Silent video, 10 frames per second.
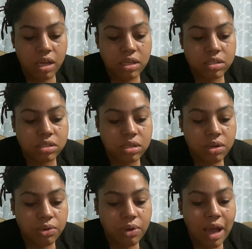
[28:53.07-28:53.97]

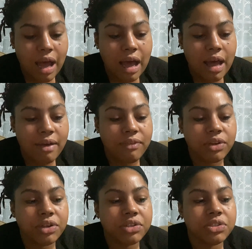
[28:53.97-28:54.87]
So I've
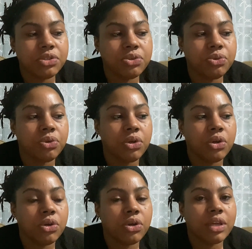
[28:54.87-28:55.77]
learned to
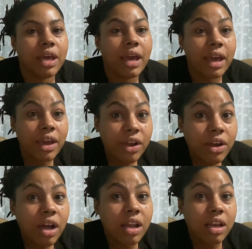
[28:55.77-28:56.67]

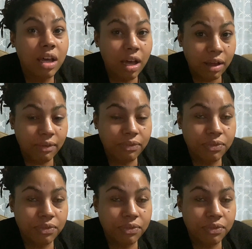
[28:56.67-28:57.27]
care enough,